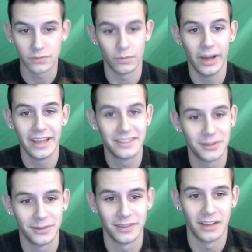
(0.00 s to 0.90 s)
way
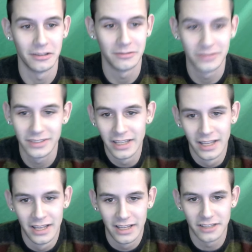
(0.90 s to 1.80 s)
too in love,
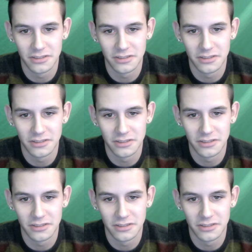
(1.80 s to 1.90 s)
and